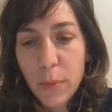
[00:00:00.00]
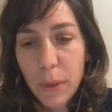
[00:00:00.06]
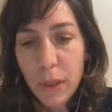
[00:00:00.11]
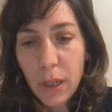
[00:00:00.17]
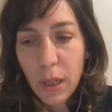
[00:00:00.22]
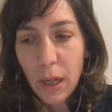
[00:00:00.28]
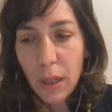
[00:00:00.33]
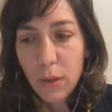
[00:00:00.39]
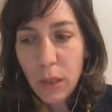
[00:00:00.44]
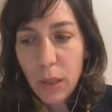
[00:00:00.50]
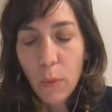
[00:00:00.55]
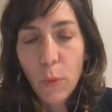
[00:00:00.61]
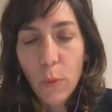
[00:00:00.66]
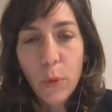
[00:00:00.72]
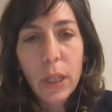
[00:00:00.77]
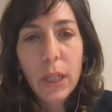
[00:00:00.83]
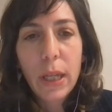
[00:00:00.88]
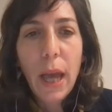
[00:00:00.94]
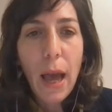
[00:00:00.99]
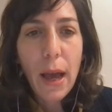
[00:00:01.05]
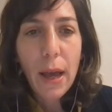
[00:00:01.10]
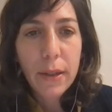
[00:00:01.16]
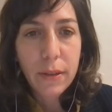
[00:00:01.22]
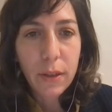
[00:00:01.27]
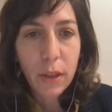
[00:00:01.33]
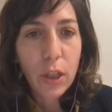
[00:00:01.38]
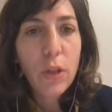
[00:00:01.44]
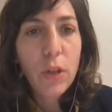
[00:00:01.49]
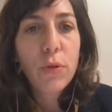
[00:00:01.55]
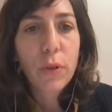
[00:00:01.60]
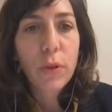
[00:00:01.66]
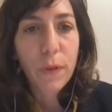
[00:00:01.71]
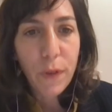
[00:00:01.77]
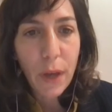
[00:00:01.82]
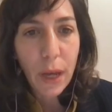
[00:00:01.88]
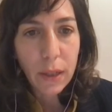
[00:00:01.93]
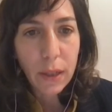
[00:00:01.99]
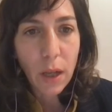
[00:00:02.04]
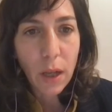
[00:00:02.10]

but it really has a huge effect